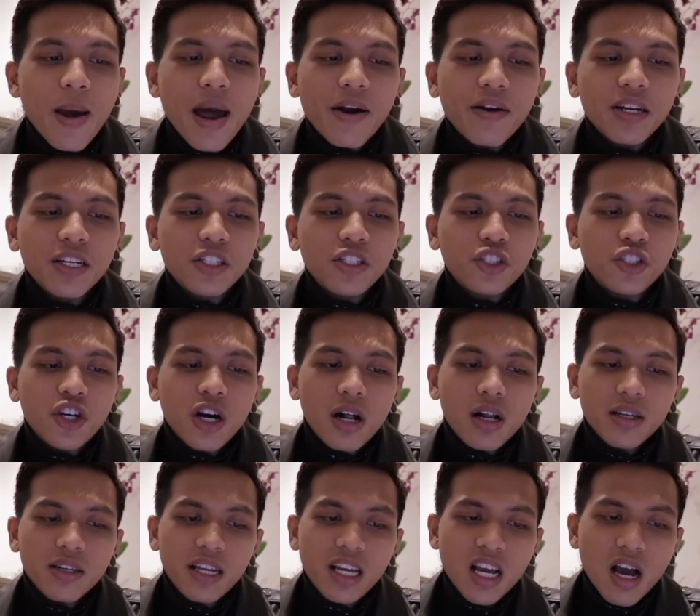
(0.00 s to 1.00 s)
Paris,
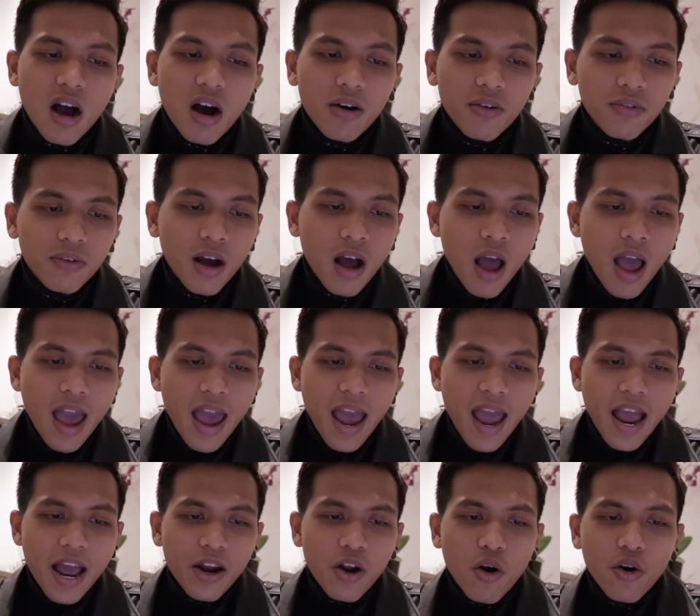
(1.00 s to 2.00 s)
Charles de Gaulle,
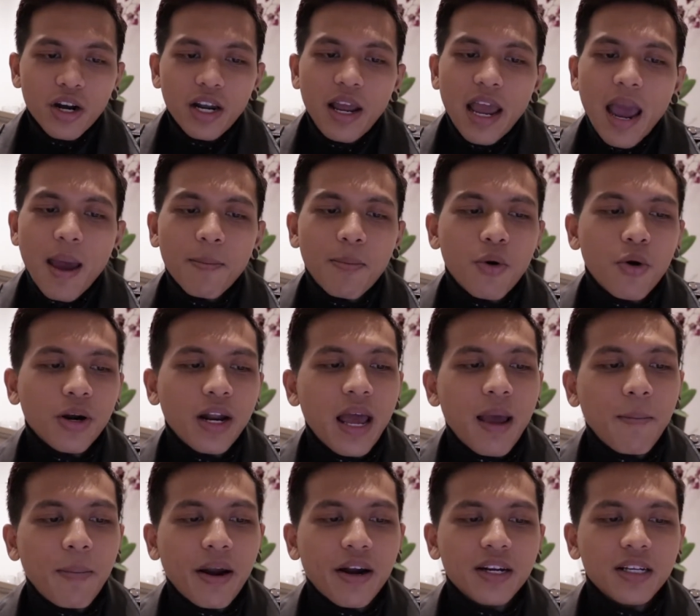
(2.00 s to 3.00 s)
and Orly Airport,
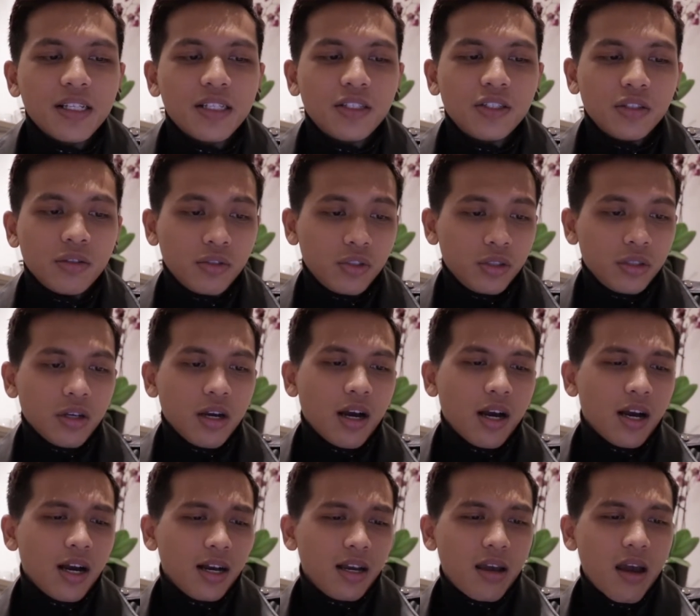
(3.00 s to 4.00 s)
and Paris
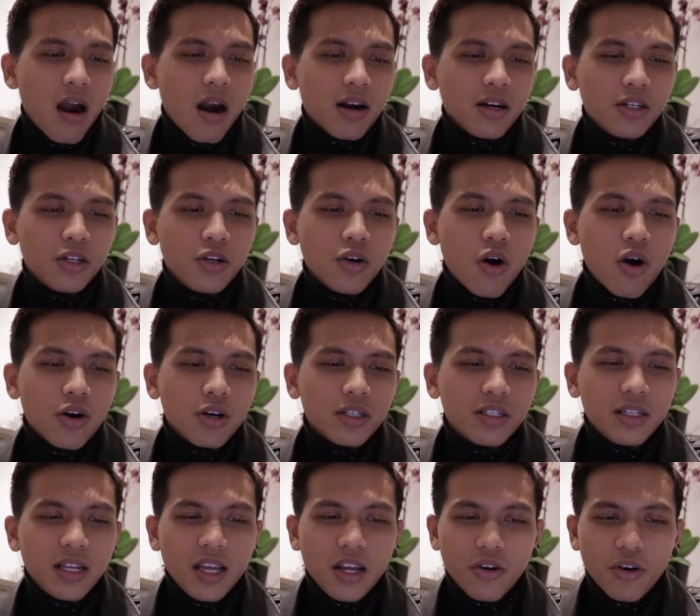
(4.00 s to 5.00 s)
Gare du Nord,
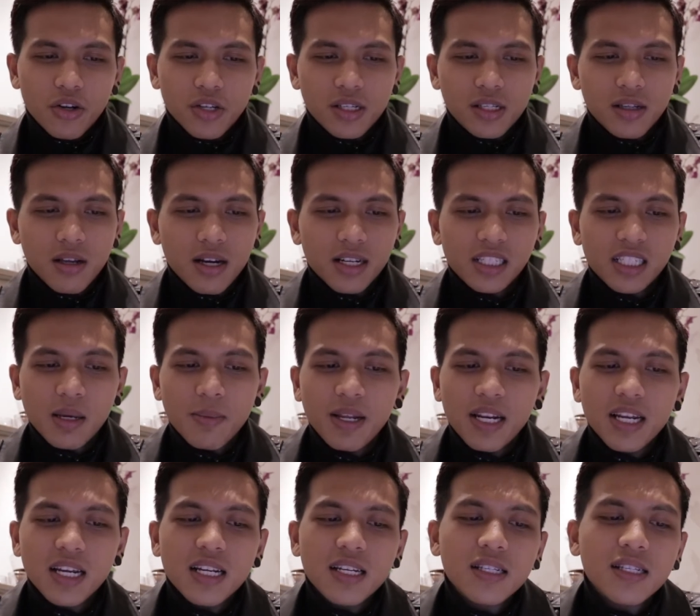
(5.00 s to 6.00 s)
Eurostar
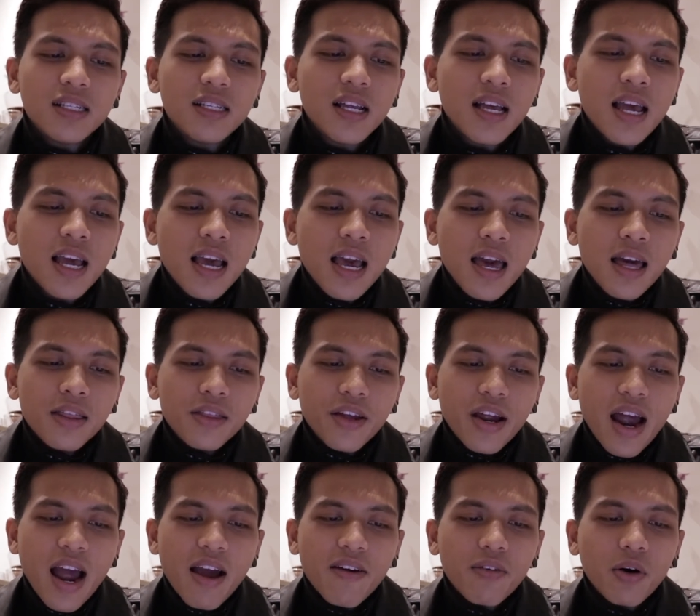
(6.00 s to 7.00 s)
terminus. There
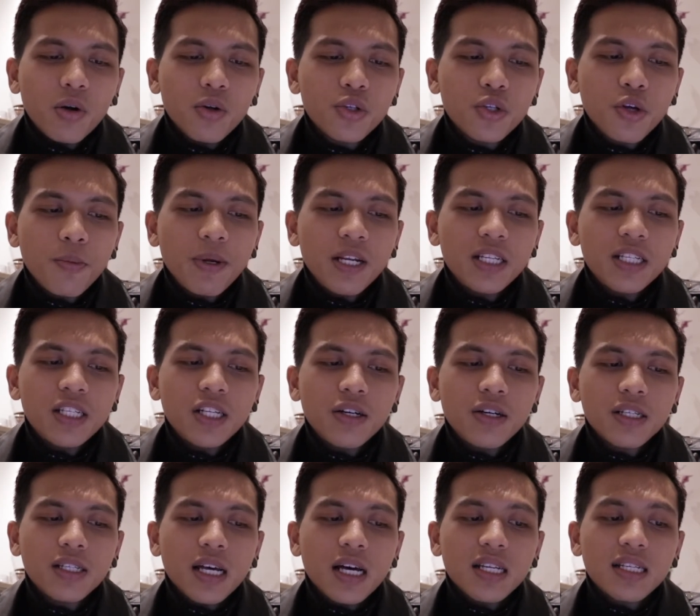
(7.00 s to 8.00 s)
have also been
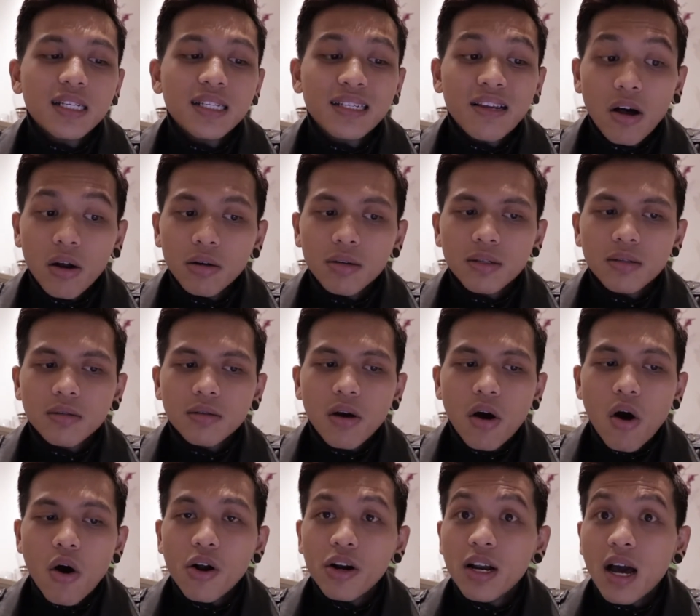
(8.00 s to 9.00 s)
serious assaults
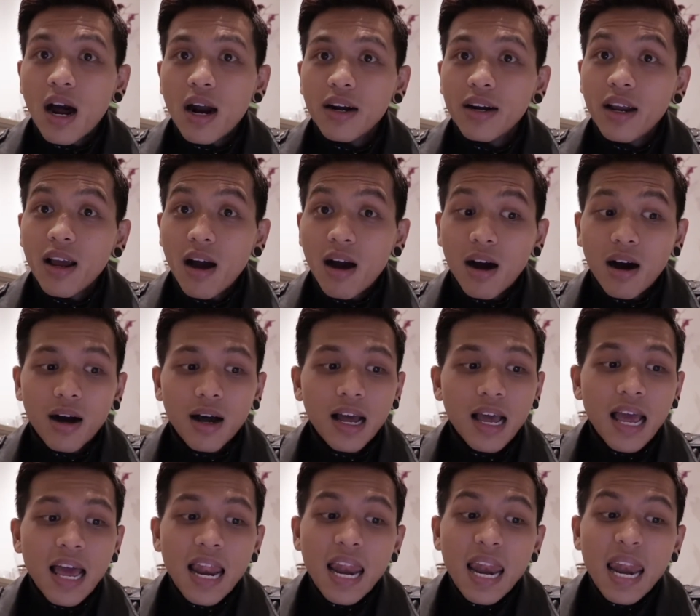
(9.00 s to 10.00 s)
on RER
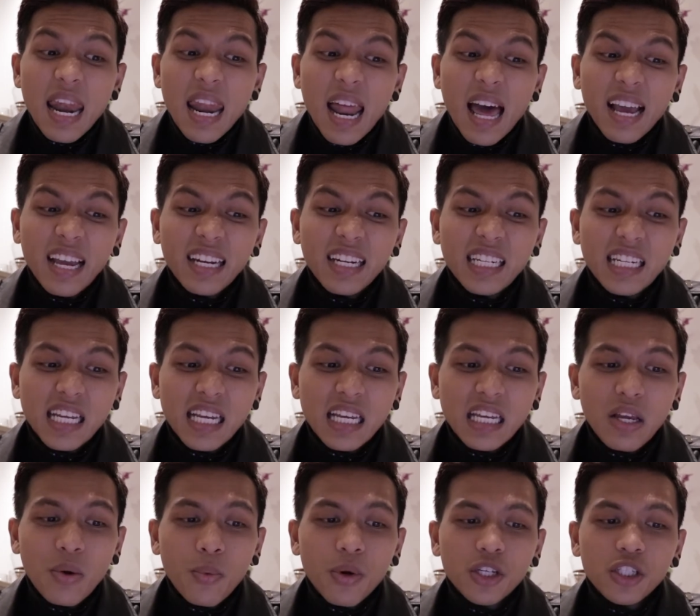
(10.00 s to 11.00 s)
line
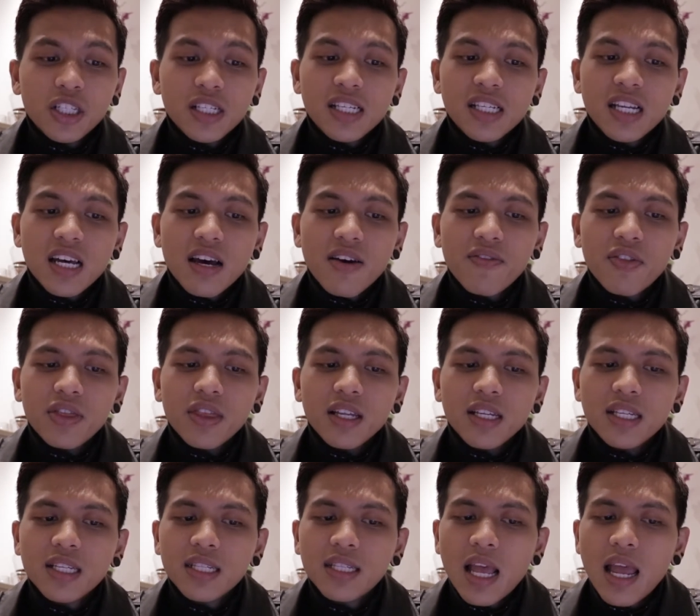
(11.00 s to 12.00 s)
D, which served the
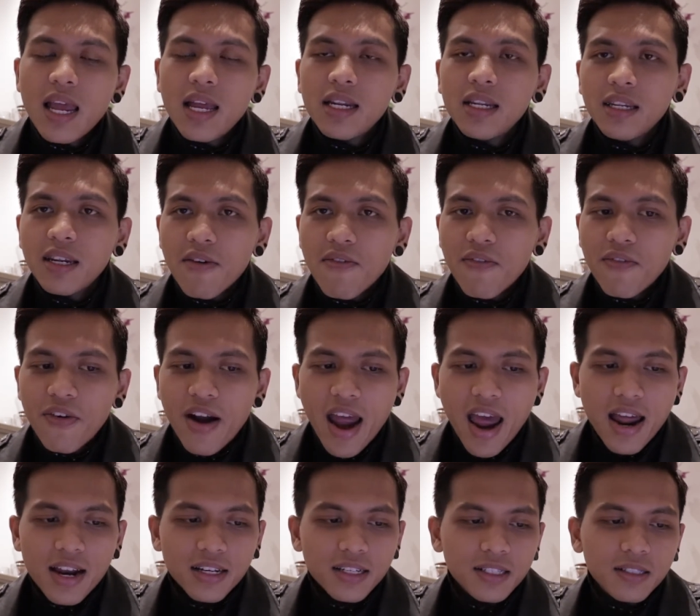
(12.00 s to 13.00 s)
State de
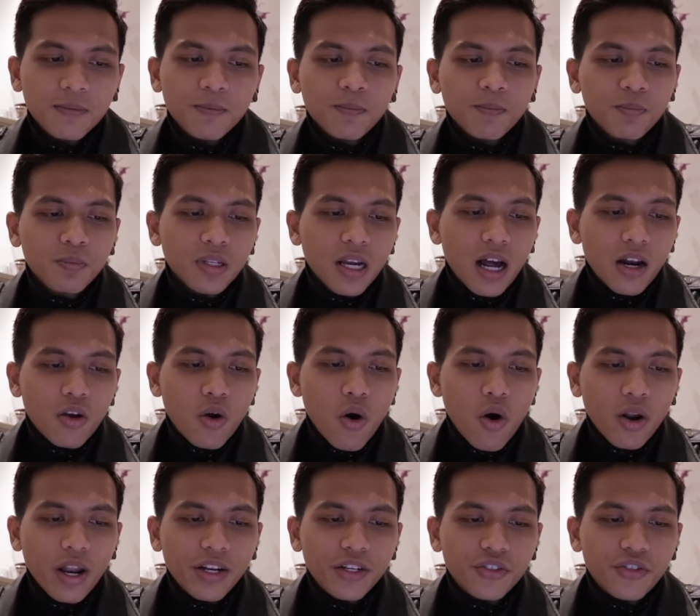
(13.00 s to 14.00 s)
France.
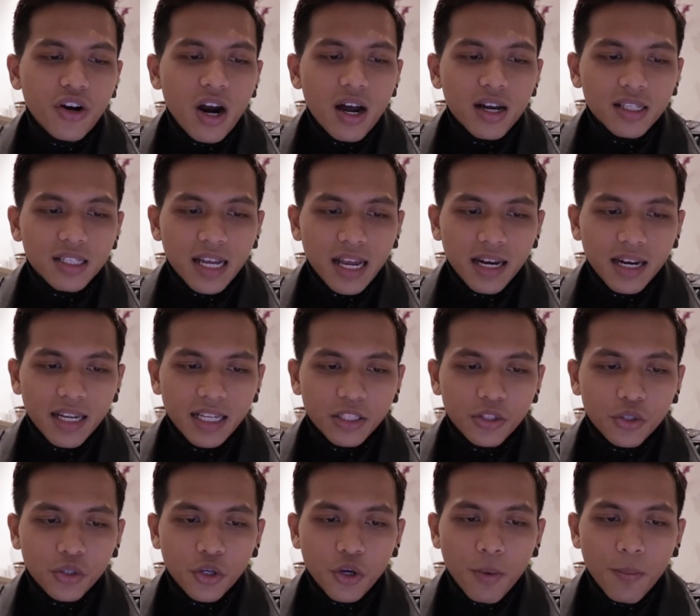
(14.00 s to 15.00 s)
Alcohol and drug can
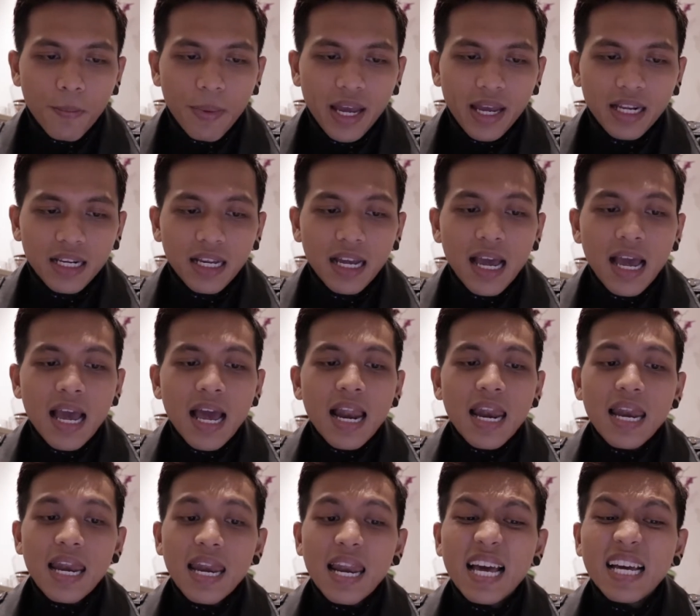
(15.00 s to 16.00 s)
lead to your being
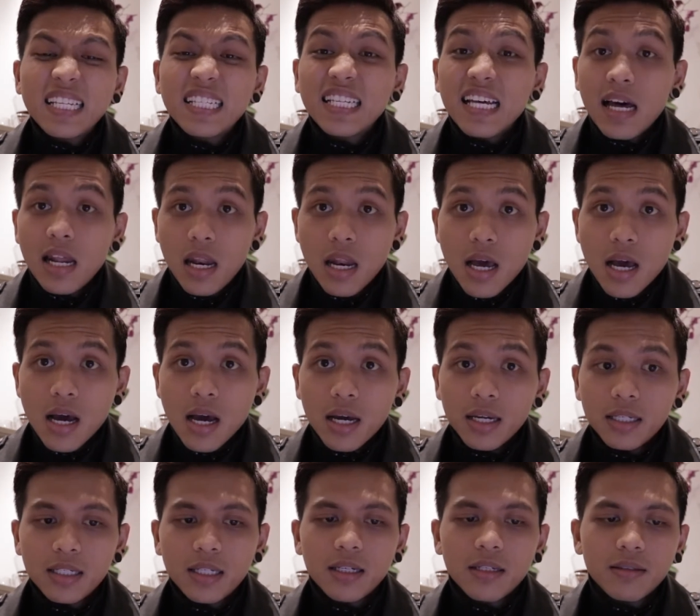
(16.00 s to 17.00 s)
less
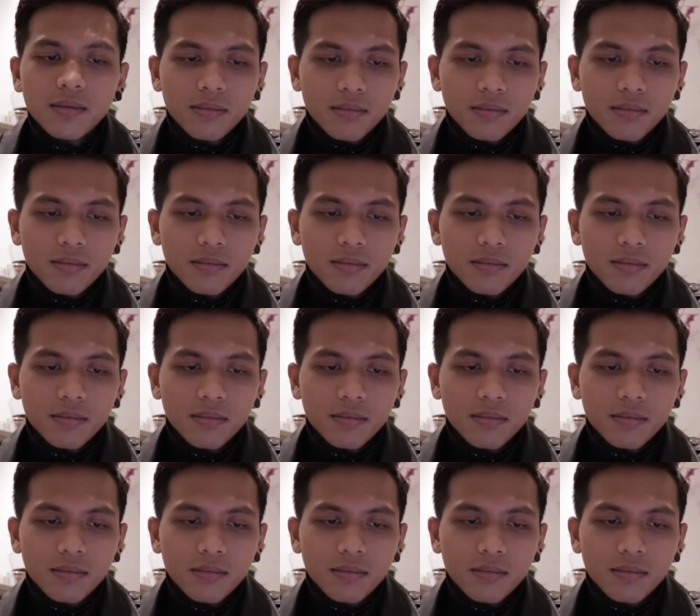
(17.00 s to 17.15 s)
alert.